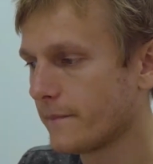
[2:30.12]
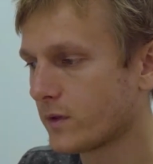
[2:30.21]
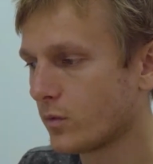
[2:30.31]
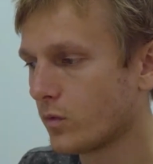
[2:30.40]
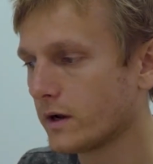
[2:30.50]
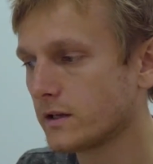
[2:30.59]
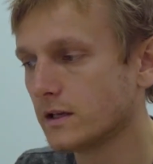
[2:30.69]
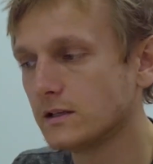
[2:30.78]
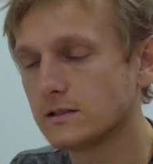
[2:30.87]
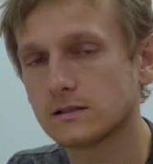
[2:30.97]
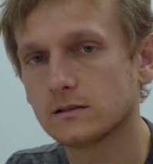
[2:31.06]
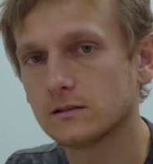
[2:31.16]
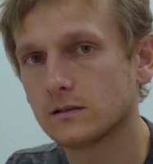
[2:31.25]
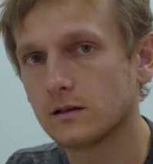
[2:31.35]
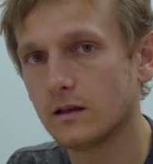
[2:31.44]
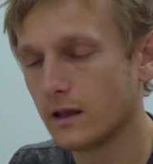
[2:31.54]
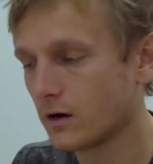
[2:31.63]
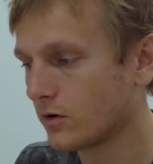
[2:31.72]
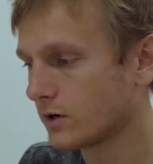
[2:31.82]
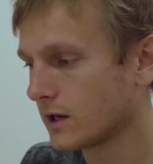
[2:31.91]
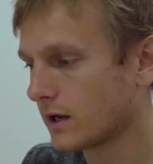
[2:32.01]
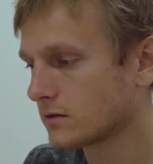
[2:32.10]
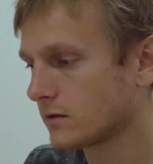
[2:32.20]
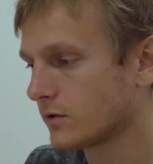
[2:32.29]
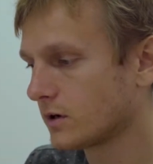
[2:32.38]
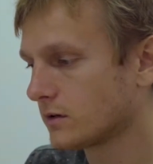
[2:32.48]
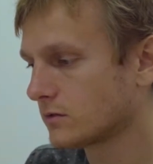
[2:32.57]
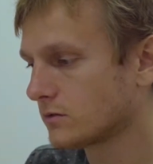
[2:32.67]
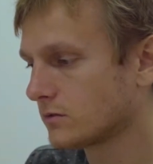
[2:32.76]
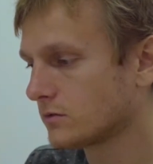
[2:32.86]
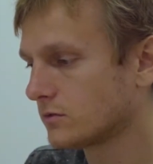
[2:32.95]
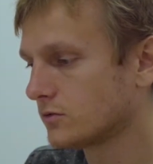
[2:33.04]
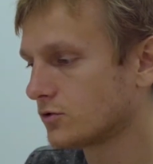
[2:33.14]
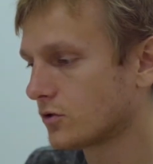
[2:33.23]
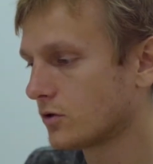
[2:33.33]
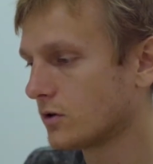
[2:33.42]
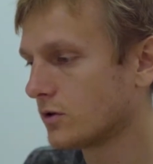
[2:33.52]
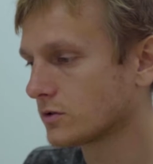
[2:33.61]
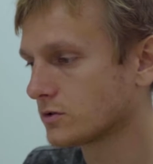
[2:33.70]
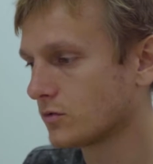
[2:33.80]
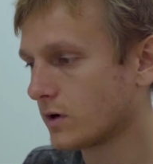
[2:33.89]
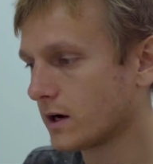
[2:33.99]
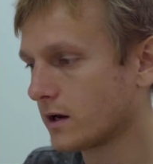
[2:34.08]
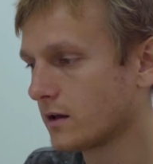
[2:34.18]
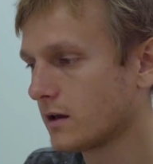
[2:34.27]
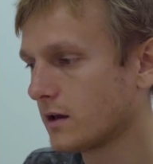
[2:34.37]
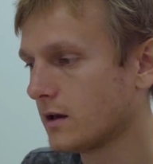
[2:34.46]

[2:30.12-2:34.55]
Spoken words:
1 is yellow again, so I'm going to draw another Y.